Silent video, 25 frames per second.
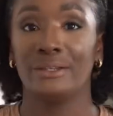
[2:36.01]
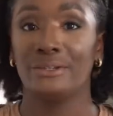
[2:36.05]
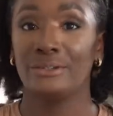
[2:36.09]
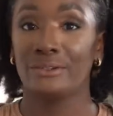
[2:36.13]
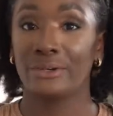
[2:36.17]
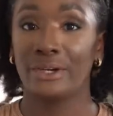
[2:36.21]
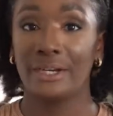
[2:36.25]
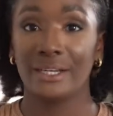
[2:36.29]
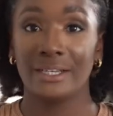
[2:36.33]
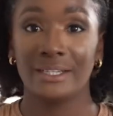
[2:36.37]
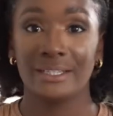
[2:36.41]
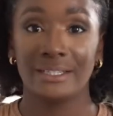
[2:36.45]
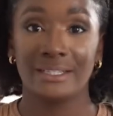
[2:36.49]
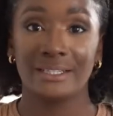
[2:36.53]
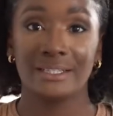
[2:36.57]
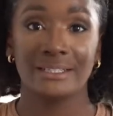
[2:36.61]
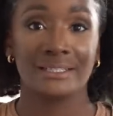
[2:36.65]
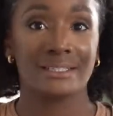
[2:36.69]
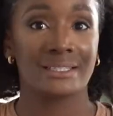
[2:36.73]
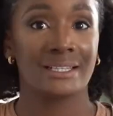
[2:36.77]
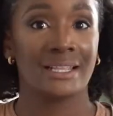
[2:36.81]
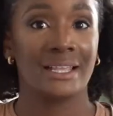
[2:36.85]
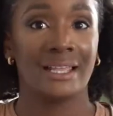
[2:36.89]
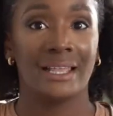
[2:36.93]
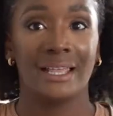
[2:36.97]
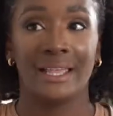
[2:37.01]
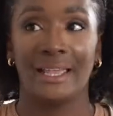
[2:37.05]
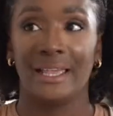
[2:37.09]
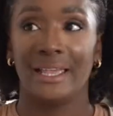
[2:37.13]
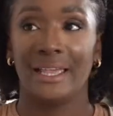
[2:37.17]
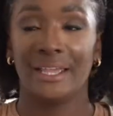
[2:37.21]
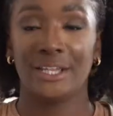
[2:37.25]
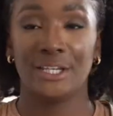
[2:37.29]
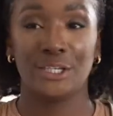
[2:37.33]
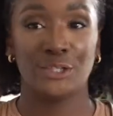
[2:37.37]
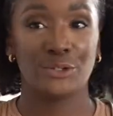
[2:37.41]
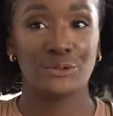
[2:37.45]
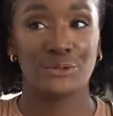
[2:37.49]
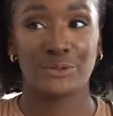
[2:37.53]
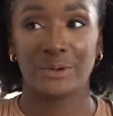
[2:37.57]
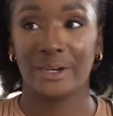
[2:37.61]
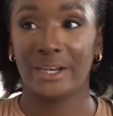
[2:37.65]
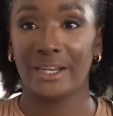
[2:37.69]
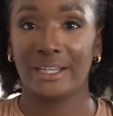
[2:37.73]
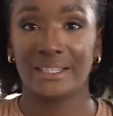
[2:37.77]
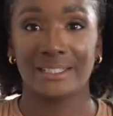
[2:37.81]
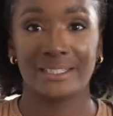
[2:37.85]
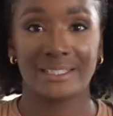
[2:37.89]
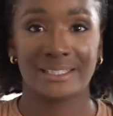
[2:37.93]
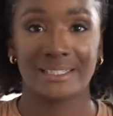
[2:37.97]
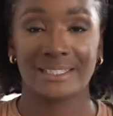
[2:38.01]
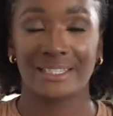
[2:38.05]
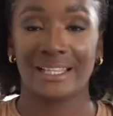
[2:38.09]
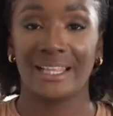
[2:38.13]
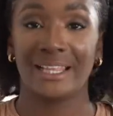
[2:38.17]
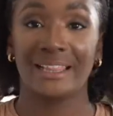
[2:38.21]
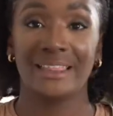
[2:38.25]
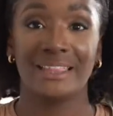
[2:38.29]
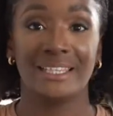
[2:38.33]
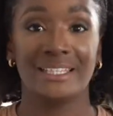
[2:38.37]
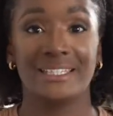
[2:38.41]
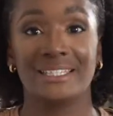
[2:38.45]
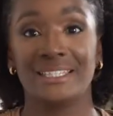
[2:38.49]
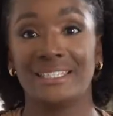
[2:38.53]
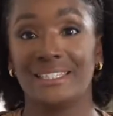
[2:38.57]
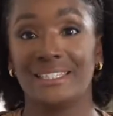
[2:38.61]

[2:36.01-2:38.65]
Trainers, a dress, this